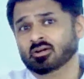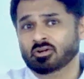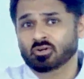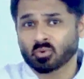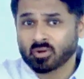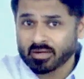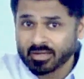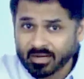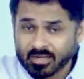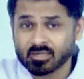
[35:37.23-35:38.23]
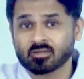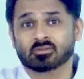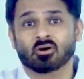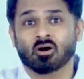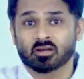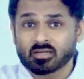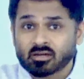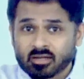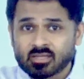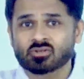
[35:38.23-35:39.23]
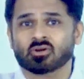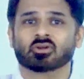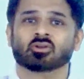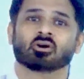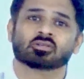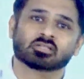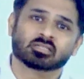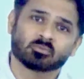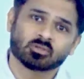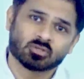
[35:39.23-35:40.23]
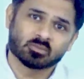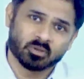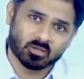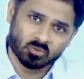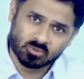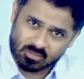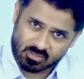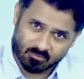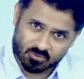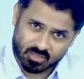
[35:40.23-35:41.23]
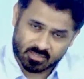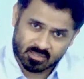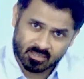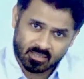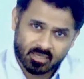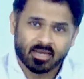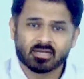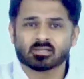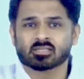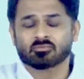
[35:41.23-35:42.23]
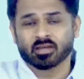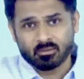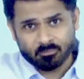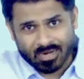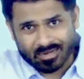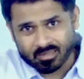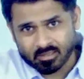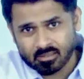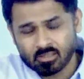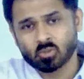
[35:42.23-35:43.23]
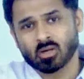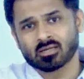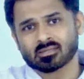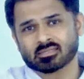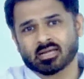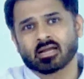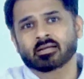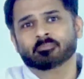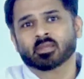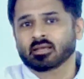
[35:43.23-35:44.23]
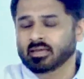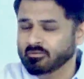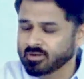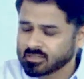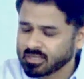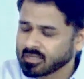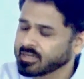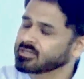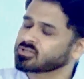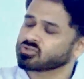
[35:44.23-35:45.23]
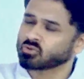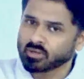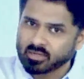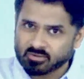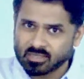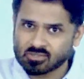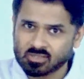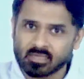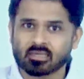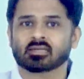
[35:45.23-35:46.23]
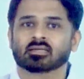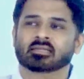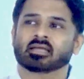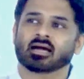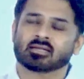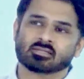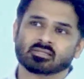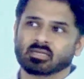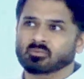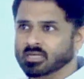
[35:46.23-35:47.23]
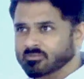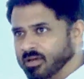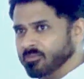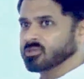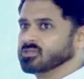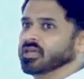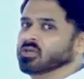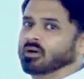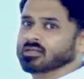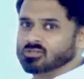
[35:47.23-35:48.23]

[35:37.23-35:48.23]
to create or increase your curiosity with respect to this subject. It is very practical to understand. Everything is so interesting that even if I would say you are